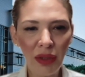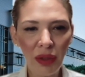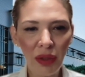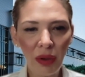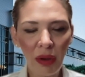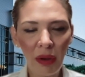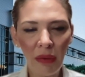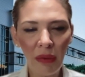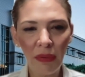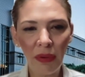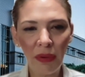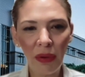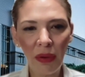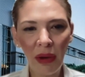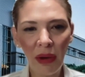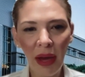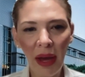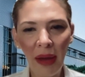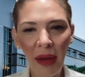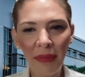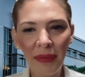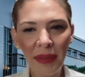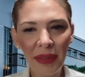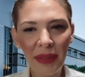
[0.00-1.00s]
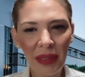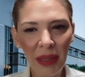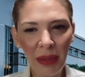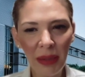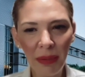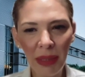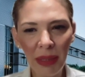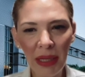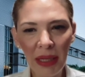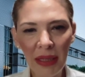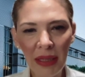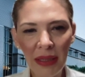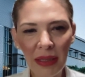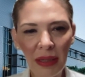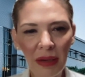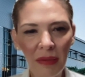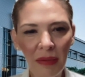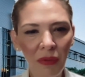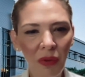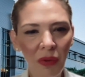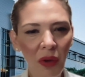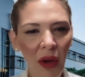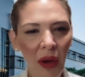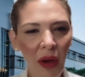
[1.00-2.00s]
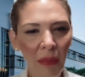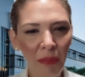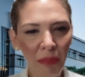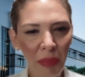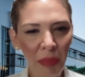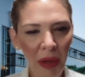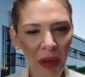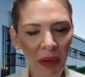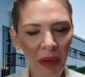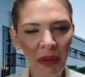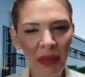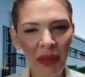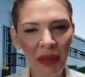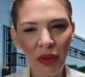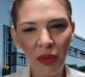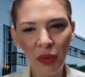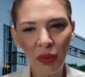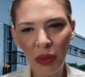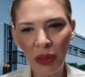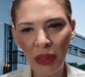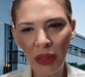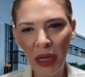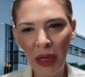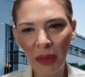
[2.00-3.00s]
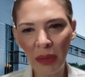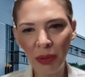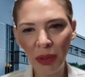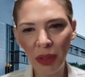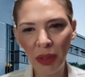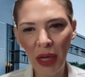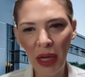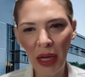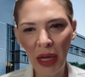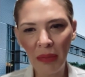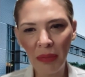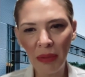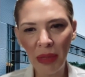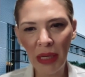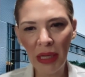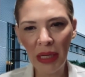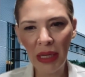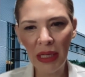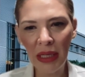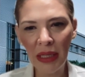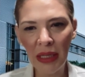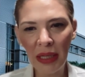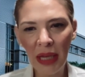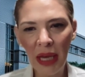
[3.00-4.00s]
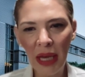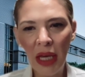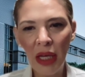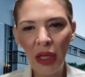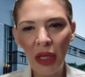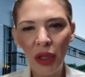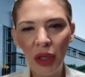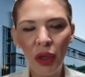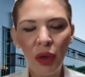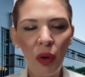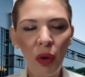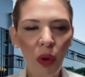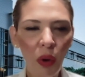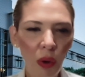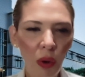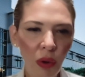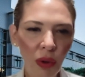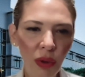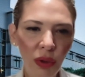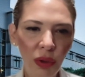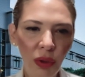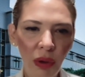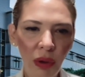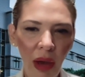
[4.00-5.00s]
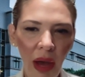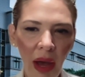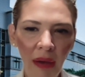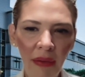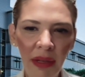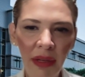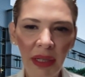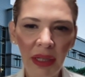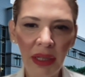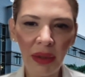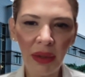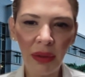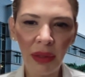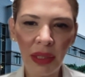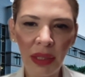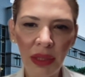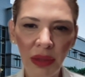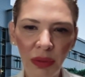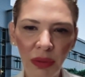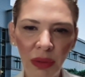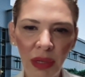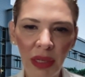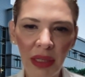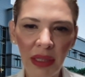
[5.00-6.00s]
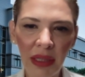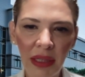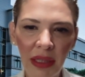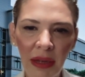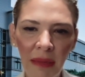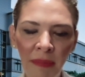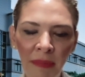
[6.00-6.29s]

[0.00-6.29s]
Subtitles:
So if you have siblings, if you have parents with type 2 diabetes, you also have an increased risk.